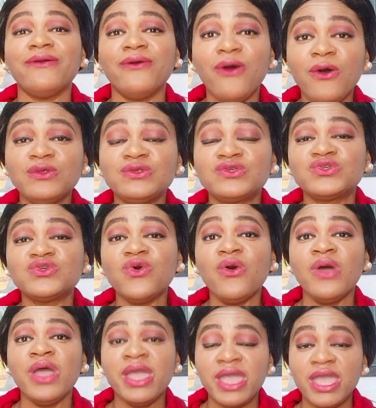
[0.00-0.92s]

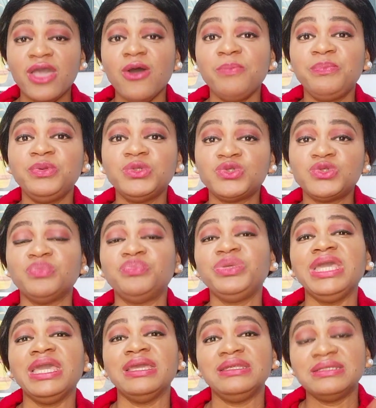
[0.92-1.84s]
also help you to
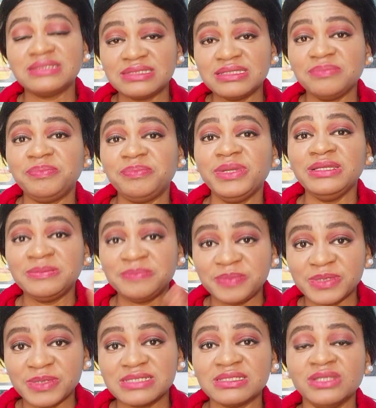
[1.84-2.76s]
be a
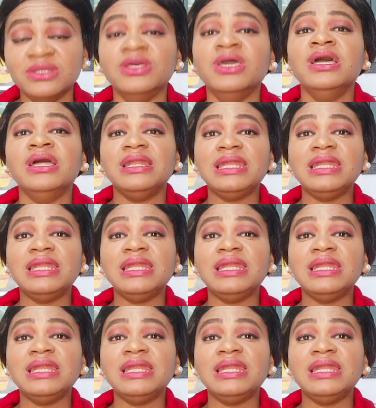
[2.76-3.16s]
disciplined person.